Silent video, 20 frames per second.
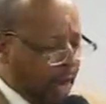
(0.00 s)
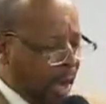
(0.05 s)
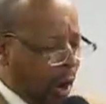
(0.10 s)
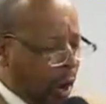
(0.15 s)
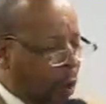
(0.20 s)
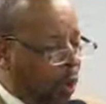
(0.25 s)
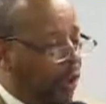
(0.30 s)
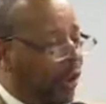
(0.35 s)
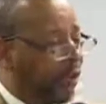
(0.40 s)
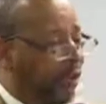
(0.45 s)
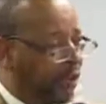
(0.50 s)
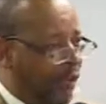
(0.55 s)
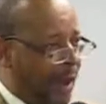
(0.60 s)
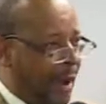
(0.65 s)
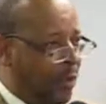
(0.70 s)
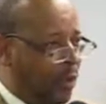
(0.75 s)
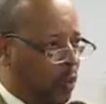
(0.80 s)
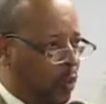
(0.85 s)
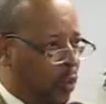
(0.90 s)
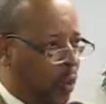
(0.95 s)
where the
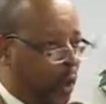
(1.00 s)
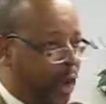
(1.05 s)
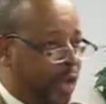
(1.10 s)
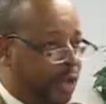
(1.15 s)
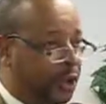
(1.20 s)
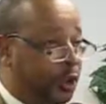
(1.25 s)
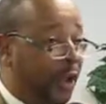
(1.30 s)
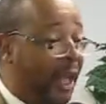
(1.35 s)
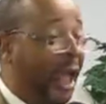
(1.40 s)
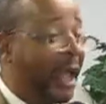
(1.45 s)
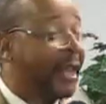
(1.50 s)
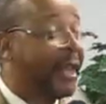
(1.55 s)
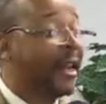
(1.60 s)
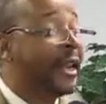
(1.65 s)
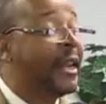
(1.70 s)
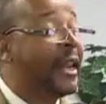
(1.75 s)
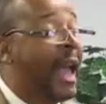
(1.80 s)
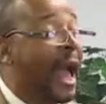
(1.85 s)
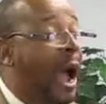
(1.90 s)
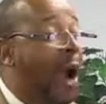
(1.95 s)
famine was. So they had
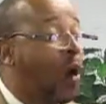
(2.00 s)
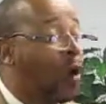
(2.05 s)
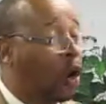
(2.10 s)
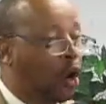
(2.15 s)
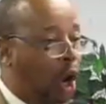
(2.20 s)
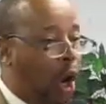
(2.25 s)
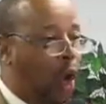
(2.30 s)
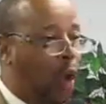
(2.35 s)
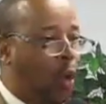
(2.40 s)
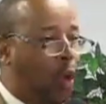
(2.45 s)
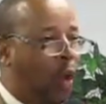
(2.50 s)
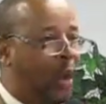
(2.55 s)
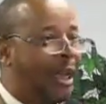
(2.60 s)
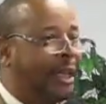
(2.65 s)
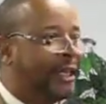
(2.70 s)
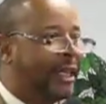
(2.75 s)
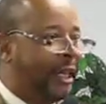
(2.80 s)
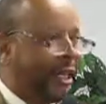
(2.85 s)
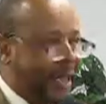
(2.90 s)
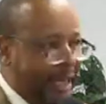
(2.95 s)
to now go
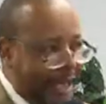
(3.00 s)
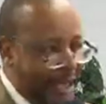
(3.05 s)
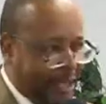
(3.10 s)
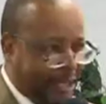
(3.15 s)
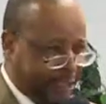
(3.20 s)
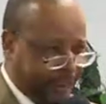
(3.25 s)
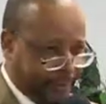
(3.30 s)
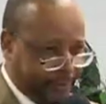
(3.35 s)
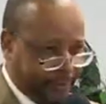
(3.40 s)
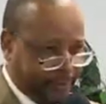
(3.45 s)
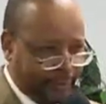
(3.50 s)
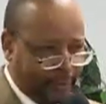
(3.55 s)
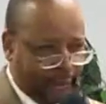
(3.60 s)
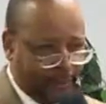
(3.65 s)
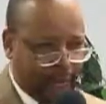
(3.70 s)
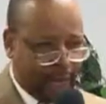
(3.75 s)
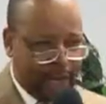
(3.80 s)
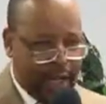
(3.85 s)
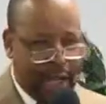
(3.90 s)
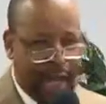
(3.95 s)
to Egypt.
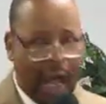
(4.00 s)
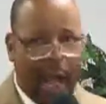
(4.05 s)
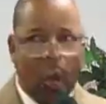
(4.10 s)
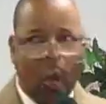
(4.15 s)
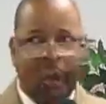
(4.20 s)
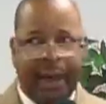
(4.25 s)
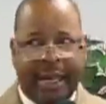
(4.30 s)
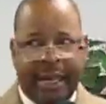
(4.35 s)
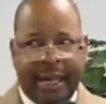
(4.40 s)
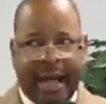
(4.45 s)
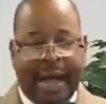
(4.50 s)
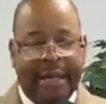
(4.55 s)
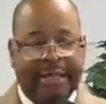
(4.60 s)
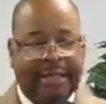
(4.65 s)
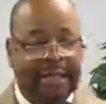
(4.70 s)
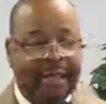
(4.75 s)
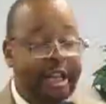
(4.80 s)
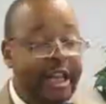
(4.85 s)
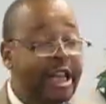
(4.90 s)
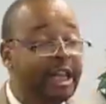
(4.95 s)
And when they got
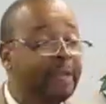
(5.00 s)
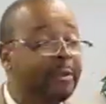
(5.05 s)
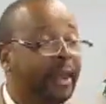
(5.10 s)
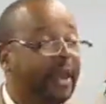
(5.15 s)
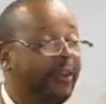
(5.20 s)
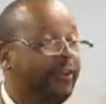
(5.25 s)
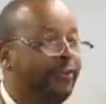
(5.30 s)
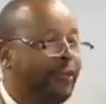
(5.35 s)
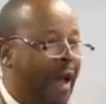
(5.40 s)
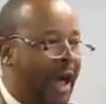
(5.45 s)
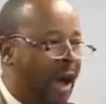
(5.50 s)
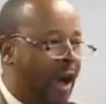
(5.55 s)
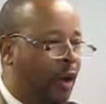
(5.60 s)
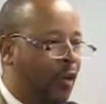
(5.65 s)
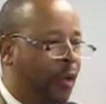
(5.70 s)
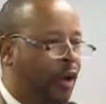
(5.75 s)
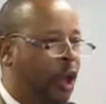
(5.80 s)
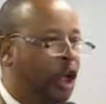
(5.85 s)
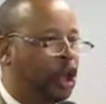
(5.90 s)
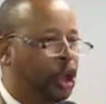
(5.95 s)
to Egypt, they
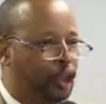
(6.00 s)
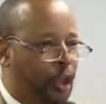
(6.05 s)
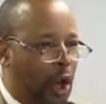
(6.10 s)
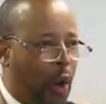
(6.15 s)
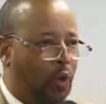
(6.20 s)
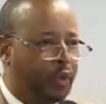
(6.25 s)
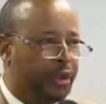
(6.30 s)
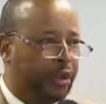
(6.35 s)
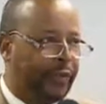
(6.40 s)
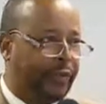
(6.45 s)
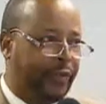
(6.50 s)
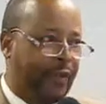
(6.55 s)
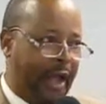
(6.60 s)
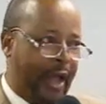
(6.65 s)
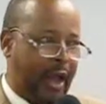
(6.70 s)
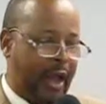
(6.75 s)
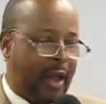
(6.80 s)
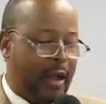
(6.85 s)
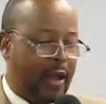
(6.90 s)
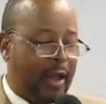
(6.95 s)
found Joseph
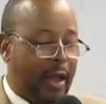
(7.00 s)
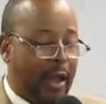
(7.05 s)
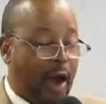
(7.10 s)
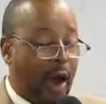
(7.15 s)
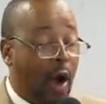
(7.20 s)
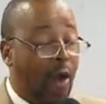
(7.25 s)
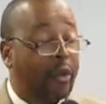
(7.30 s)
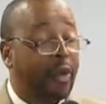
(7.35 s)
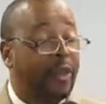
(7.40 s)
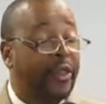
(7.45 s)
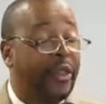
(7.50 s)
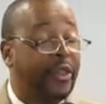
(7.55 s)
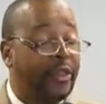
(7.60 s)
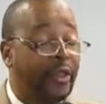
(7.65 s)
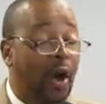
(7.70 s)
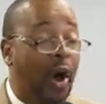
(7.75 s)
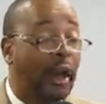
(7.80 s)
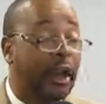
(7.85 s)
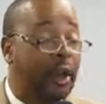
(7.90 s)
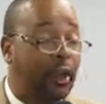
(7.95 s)
there. Although they
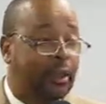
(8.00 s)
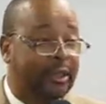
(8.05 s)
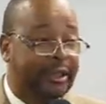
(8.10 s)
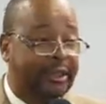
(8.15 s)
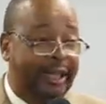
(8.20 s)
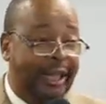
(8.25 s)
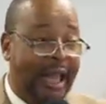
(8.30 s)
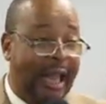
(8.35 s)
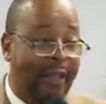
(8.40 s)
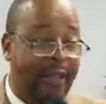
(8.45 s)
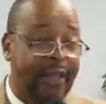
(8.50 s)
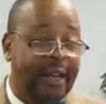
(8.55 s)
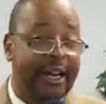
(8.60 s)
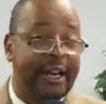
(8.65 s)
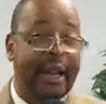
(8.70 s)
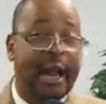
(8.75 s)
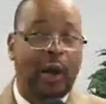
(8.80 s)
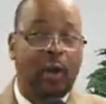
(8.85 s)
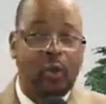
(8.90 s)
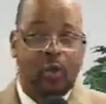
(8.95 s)
thought he was there, they
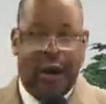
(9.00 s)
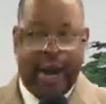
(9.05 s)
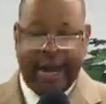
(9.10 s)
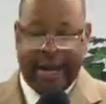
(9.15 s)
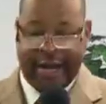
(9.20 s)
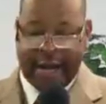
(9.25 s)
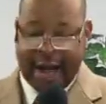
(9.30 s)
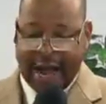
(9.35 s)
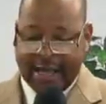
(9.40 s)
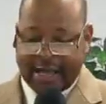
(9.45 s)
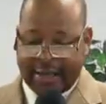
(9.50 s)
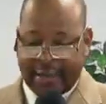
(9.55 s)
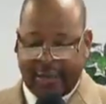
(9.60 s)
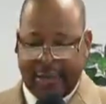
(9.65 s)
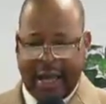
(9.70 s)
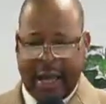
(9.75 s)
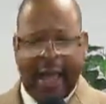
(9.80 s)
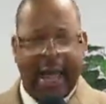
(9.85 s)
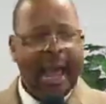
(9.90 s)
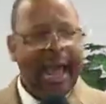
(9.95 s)
did not recognize
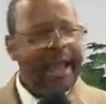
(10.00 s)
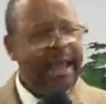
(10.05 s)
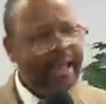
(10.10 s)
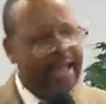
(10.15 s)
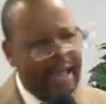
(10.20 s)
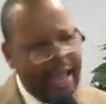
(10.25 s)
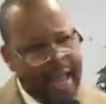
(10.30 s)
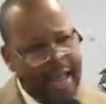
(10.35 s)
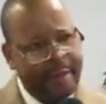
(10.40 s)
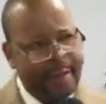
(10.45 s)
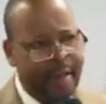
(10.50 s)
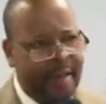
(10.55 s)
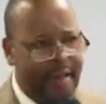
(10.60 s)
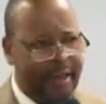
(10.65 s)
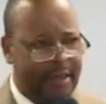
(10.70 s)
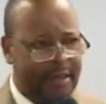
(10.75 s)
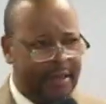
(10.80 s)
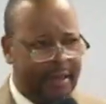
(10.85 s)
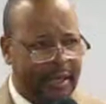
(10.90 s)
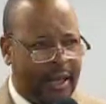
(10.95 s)
him. And he came
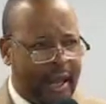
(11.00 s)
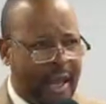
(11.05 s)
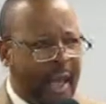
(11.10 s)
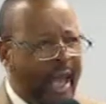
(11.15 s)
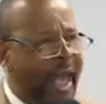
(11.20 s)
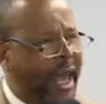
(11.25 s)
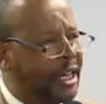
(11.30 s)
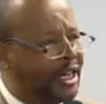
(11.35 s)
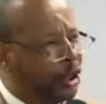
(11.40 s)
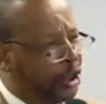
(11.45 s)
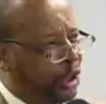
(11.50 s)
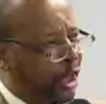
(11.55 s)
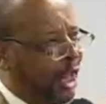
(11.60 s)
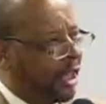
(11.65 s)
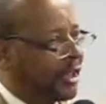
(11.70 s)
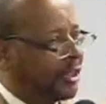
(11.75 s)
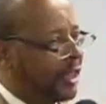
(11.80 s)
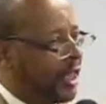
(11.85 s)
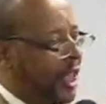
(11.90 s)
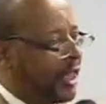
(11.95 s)
in, and
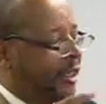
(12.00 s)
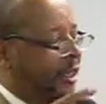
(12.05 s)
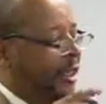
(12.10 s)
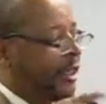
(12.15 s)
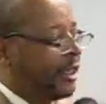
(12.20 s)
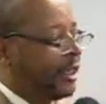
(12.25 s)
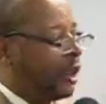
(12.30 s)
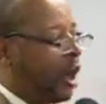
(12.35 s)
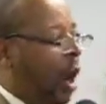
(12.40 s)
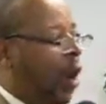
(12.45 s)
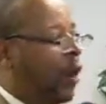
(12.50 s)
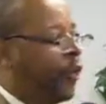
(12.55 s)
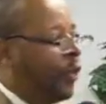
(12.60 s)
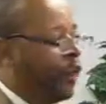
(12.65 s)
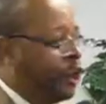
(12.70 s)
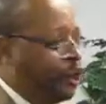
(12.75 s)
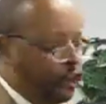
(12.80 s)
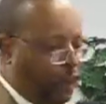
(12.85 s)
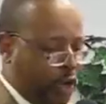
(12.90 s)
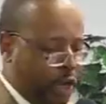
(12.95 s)
just as he saw
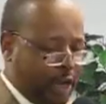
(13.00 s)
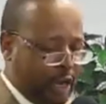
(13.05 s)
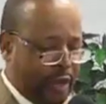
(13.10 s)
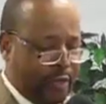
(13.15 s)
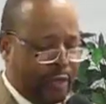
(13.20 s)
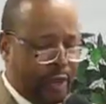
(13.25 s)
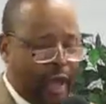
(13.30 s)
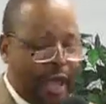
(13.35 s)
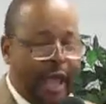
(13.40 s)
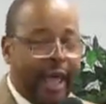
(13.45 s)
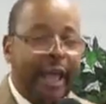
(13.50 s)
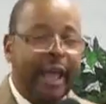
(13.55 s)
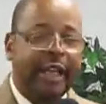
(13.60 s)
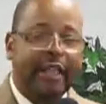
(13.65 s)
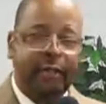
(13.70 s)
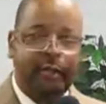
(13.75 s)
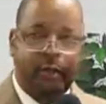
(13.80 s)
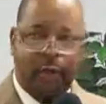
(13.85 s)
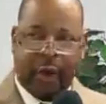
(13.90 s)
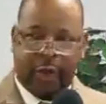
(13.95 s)
in the dream,
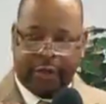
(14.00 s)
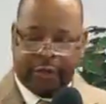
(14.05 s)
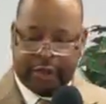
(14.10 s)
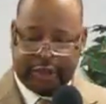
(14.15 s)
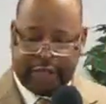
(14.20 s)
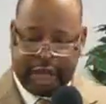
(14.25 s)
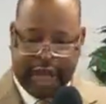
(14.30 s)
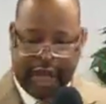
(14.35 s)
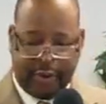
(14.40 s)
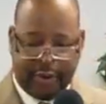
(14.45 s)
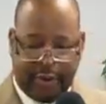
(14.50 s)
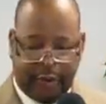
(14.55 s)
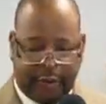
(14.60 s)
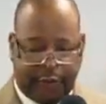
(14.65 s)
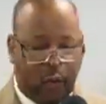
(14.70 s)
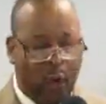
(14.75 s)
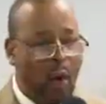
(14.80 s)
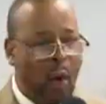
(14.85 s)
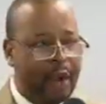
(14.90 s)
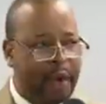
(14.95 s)
his brothers came
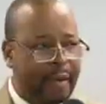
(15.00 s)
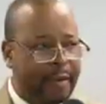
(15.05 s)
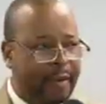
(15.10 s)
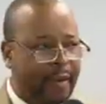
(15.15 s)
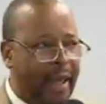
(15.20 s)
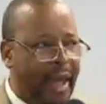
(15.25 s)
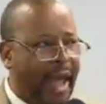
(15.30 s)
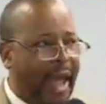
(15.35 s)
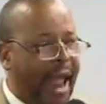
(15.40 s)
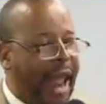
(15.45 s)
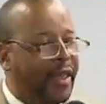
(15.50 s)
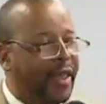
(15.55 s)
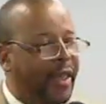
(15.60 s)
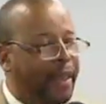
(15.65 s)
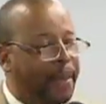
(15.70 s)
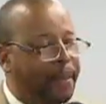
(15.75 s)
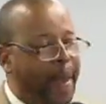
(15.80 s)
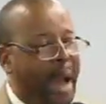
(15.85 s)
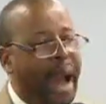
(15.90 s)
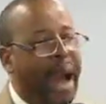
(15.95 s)
before him, and
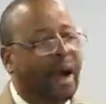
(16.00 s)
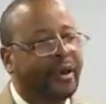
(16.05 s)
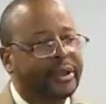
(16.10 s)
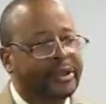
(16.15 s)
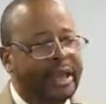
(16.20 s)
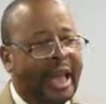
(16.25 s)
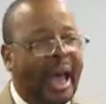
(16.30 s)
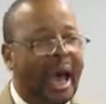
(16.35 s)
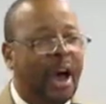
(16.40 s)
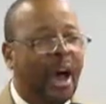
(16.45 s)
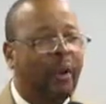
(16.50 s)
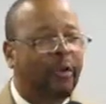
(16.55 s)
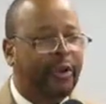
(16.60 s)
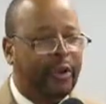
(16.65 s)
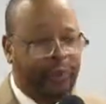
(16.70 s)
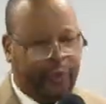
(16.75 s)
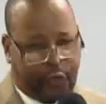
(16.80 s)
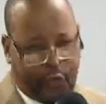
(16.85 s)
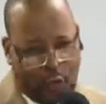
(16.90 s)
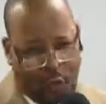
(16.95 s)
they bowed down
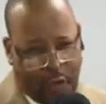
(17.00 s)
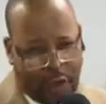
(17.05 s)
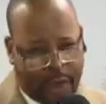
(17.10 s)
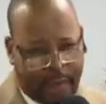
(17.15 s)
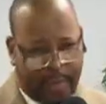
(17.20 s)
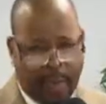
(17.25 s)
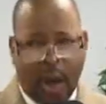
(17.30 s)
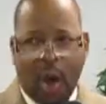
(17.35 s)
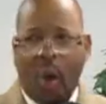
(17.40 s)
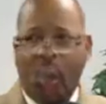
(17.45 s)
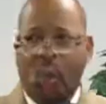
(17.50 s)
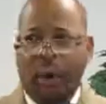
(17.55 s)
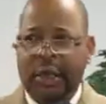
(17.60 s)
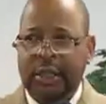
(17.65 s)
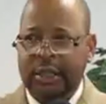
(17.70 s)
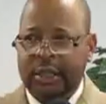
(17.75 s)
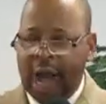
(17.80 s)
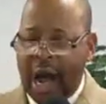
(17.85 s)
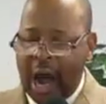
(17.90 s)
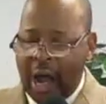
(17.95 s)
before him.
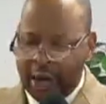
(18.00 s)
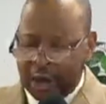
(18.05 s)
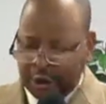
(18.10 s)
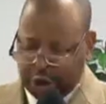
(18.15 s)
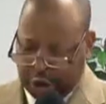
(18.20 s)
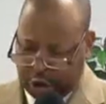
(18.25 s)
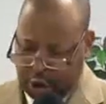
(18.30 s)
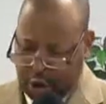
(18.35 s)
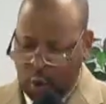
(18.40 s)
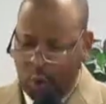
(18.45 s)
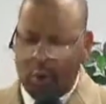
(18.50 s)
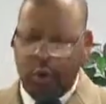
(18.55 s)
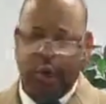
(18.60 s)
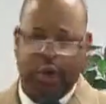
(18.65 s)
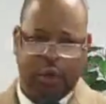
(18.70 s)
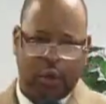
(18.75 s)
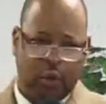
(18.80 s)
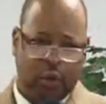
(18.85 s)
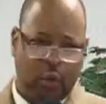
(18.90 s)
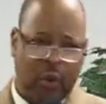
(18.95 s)
What God has
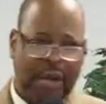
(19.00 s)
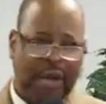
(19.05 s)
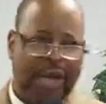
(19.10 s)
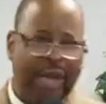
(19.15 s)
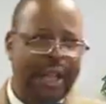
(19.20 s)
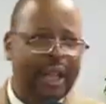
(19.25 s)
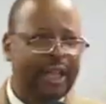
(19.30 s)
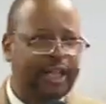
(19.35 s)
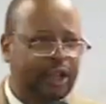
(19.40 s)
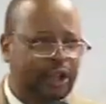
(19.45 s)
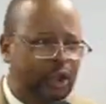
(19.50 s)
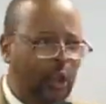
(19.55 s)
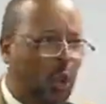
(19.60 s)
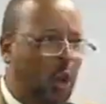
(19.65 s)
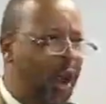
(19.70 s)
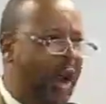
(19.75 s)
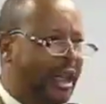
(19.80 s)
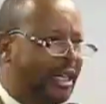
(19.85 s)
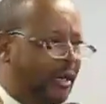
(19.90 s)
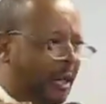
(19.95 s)
shown you, it is
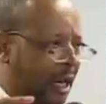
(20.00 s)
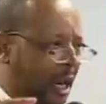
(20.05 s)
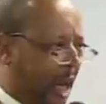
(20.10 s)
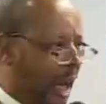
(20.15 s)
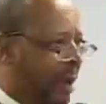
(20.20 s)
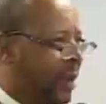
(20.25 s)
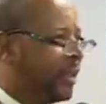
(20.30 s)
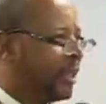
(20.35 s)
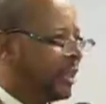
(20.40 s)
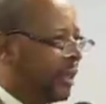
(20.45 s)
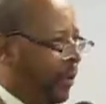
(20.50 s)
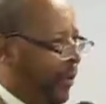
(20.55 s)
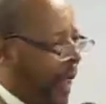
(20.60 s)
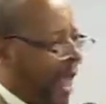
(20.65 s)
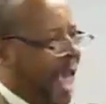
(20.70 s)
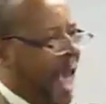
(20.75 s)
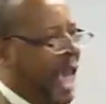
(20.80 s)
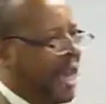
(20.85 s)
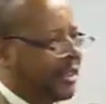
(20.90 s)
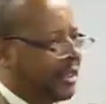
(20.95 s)
going to come to
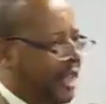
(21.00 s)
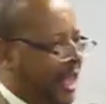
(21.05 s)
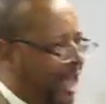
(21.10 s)
pass